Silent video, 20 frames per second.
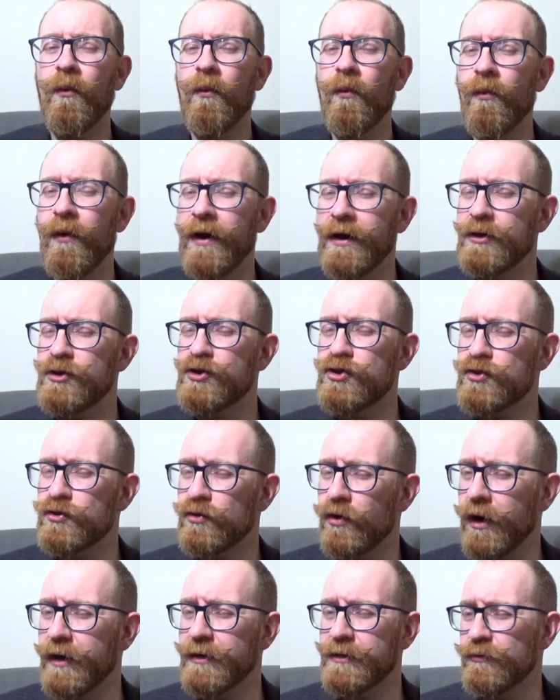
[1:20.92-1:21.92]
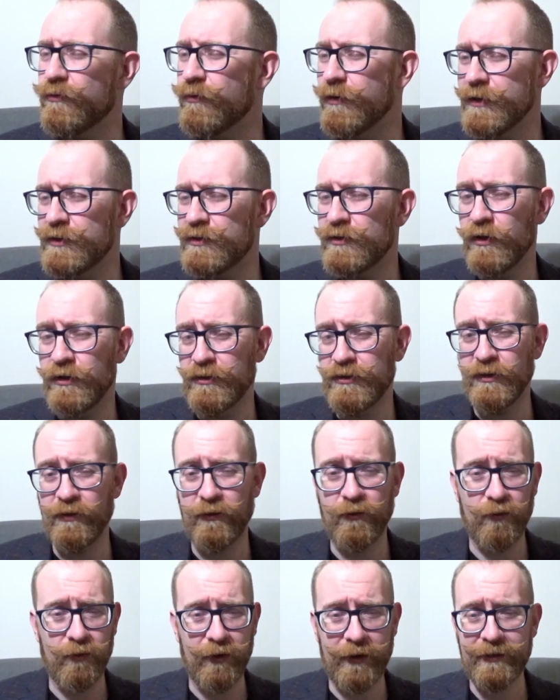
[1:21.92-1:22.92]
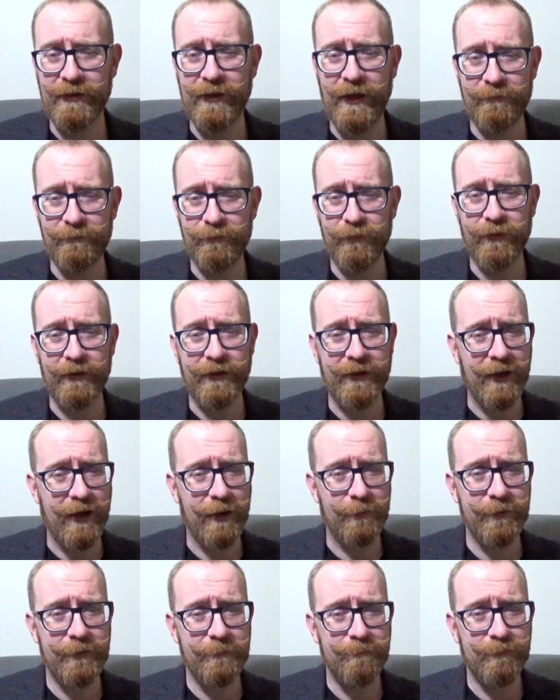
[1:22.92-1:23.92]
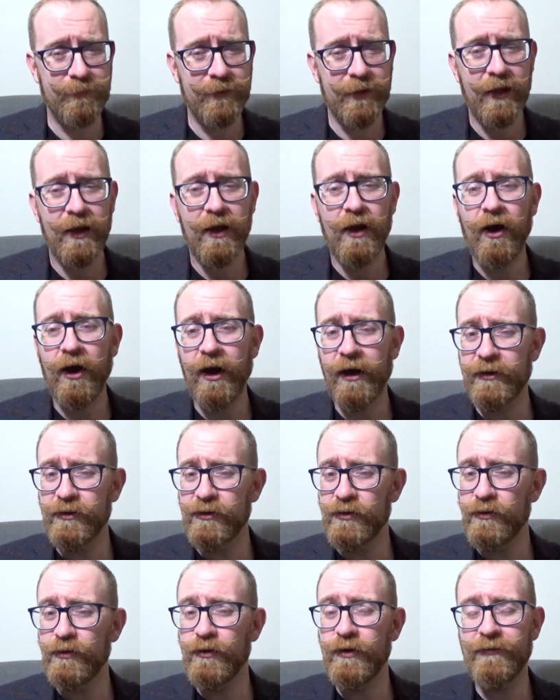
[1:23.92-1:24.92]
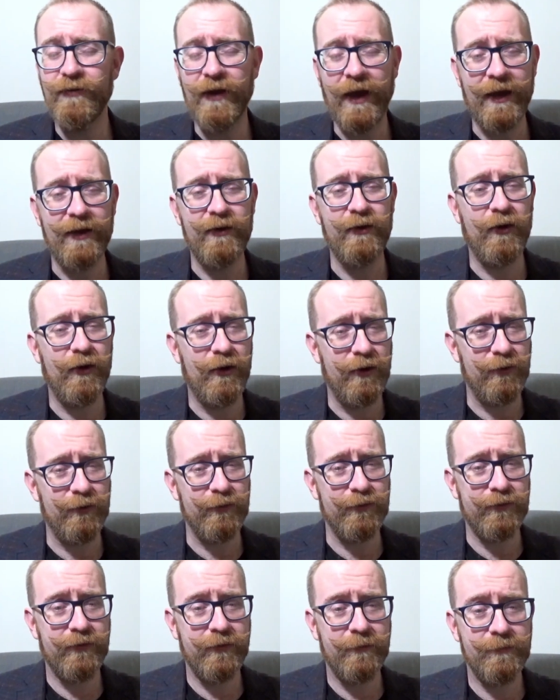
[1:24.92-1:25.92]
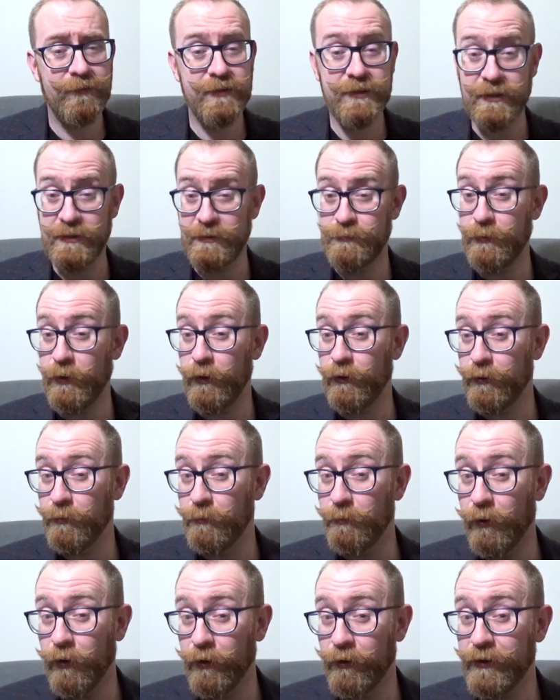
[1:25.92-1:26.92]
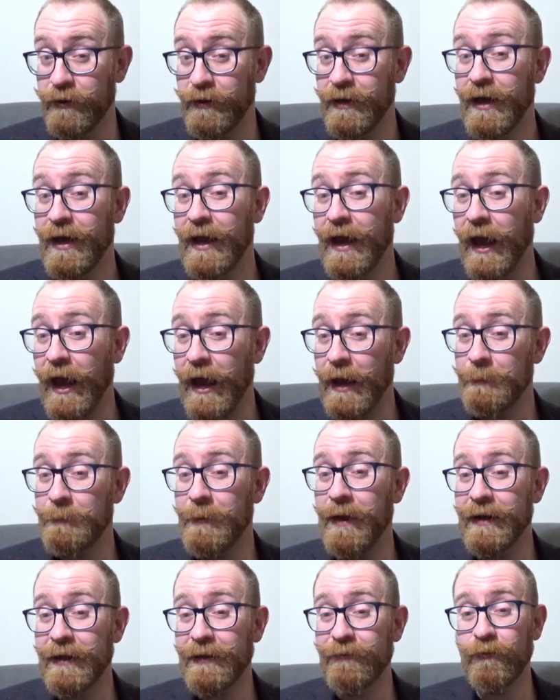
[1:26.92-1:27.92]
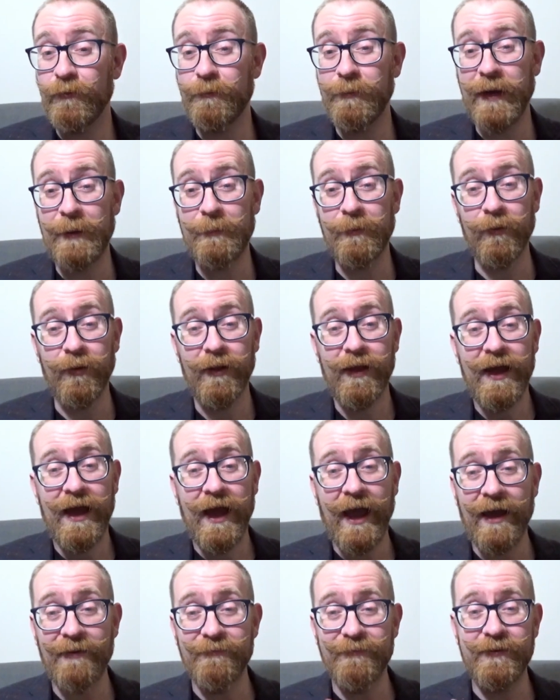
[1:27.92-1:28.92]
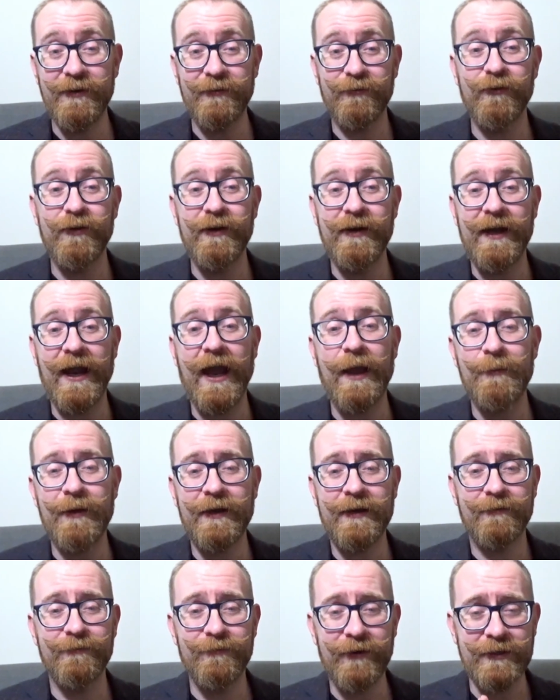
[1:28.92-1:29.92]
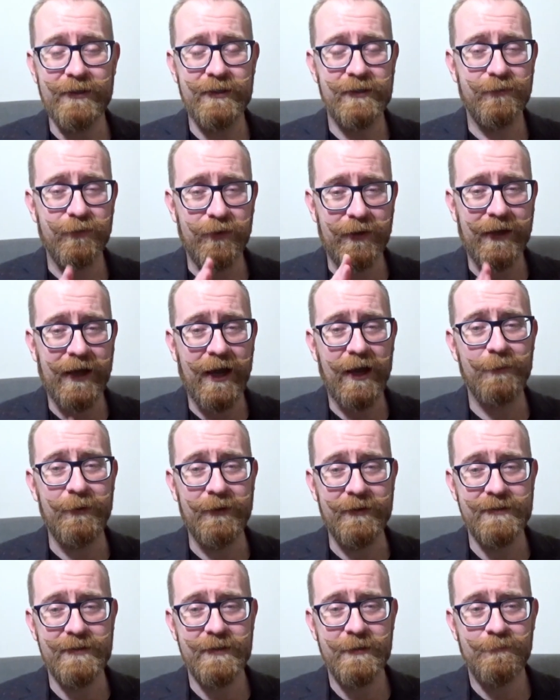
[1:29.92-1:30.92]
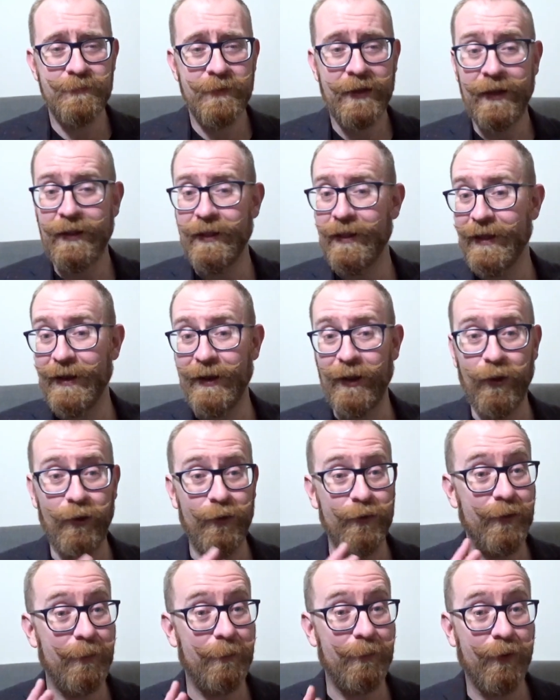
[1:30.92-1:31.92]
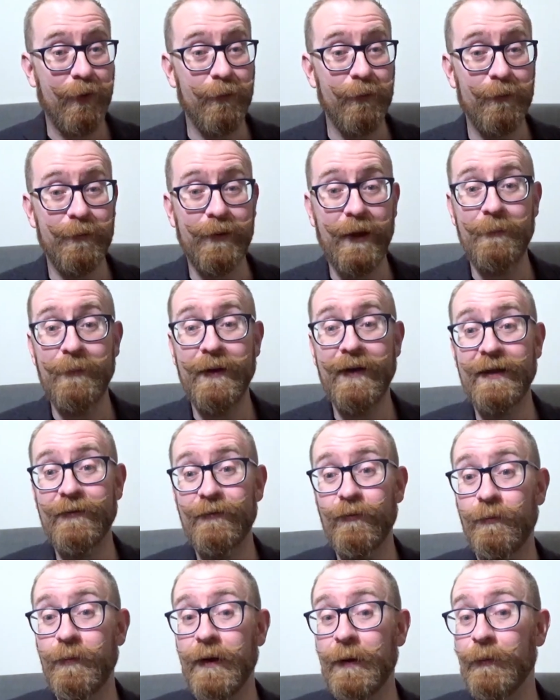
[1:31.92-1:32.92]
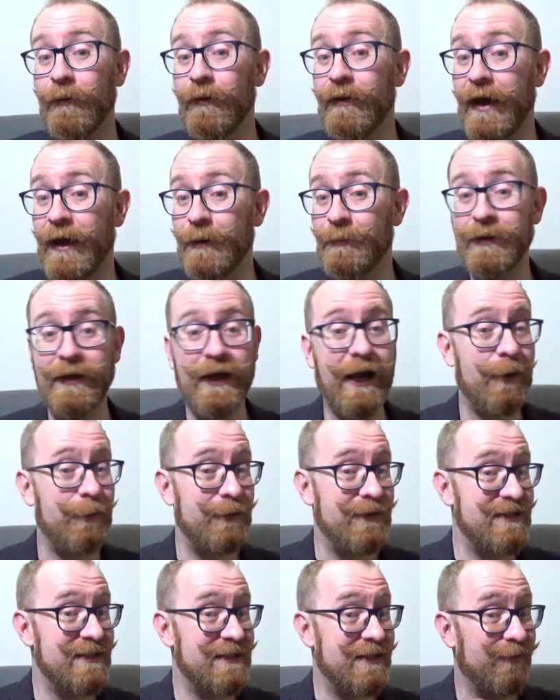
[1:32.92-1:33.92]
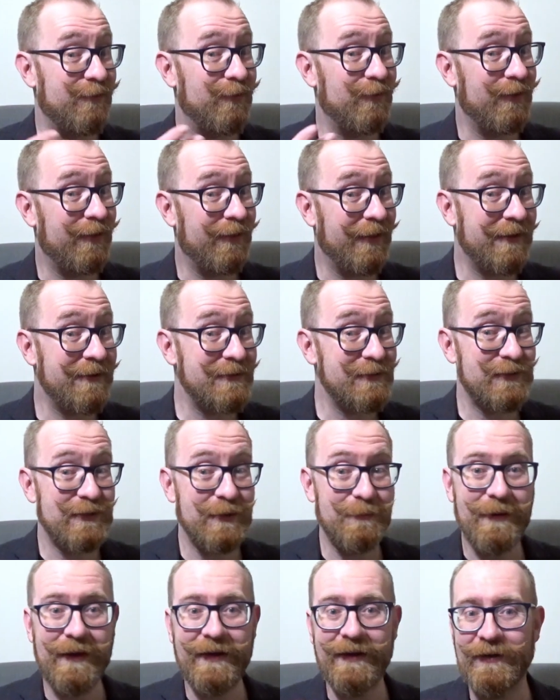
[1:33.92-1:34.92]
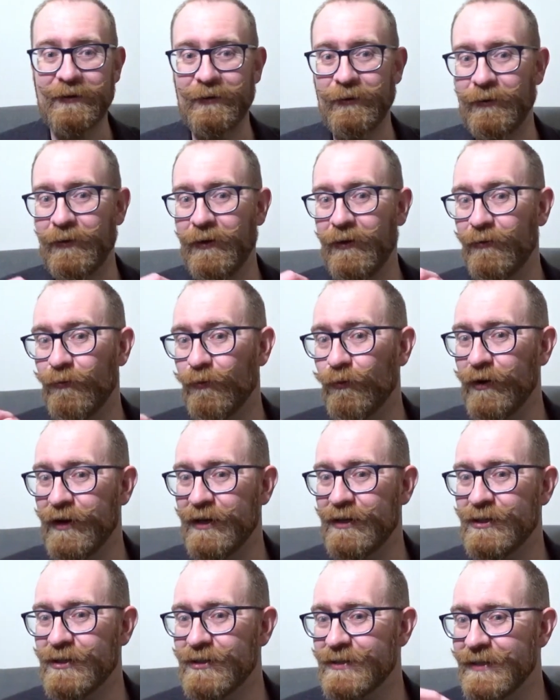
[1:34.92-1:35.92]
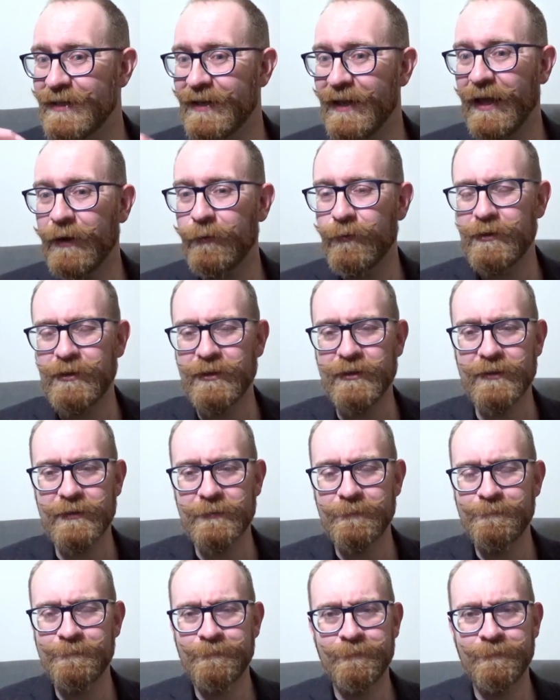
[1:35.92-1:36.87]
When trying to research the correct name for the garment, I too have had hurdles, since both modern and medieval people have different naming conventions for garments, let alone the problem that medieval people named garments different things depending on regions and languages,